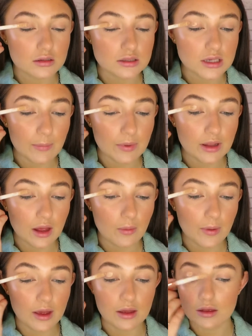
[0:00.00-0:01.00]
dab a little
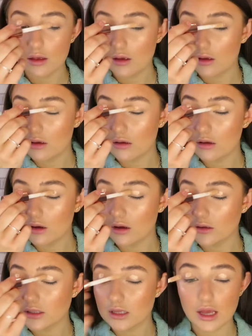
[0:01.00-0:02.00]
bit
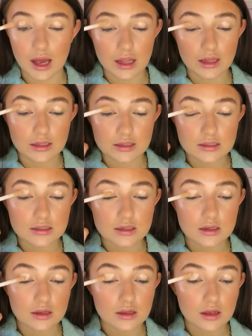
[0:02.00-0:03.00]
onto the eyelids,
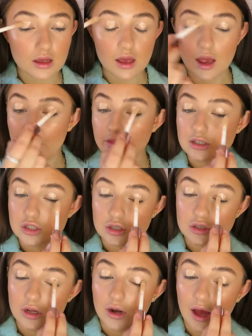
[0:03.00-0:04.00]
and this is
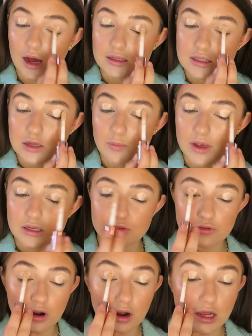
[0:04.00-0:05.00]
just going to act as a base
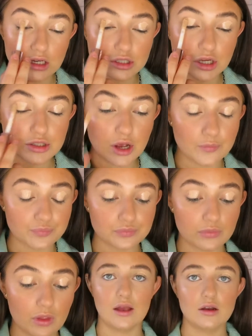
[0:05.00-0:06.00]
for our eyeshadow. I'm
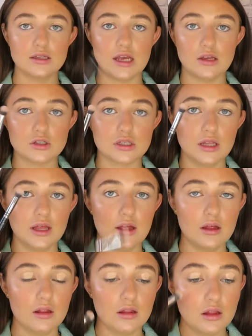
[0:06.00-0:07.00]
going to take just a
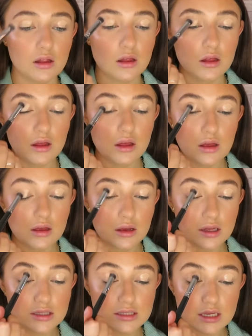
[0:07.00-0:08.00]
little
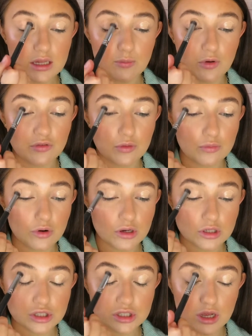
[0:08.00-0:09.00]
concealer buffing
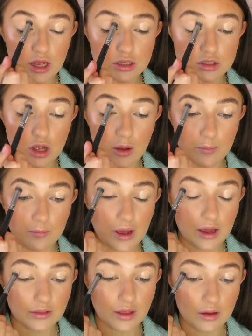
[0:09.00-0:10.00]
brush and start
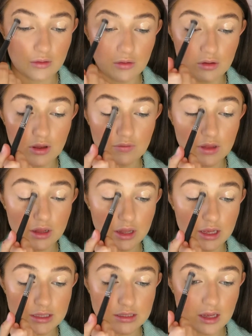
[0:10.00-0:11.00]
patting that all over the
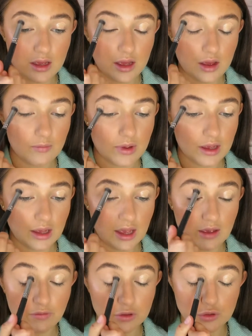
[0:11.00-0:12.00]
lid, being
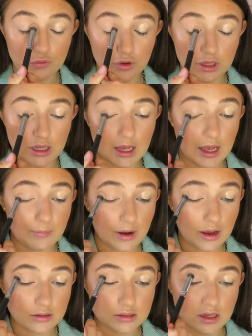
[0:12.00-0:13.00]
careful to avoid the
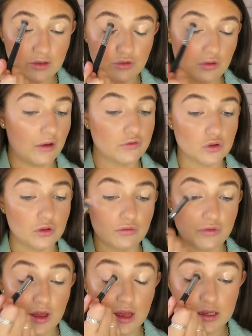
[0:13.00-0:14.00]
eyebrows if you have done them
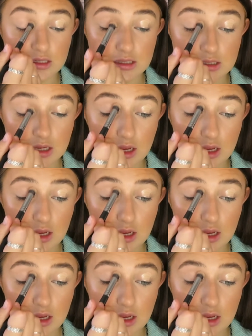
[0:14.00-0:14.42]
first.